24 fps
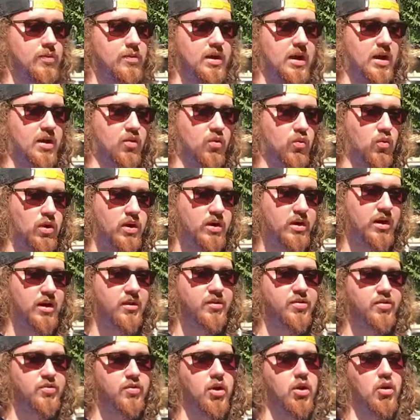Now, when
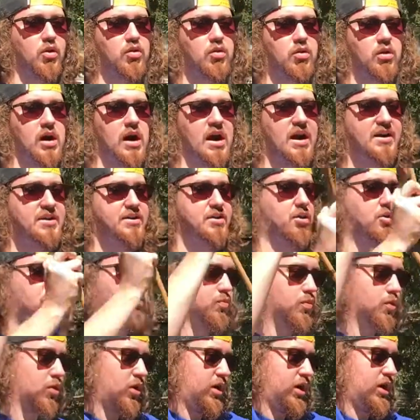I throw, I
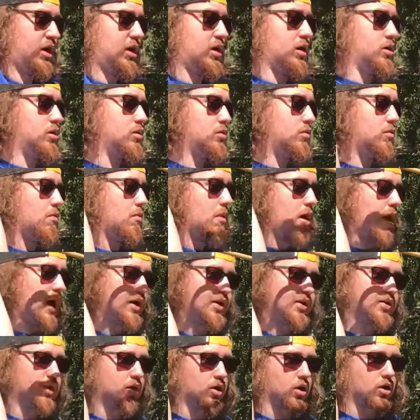don't bring
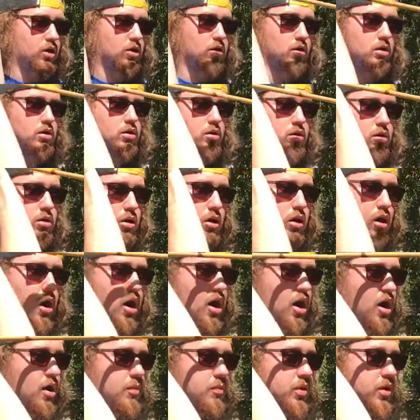my dart
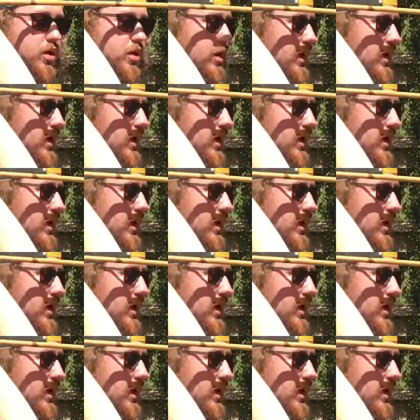up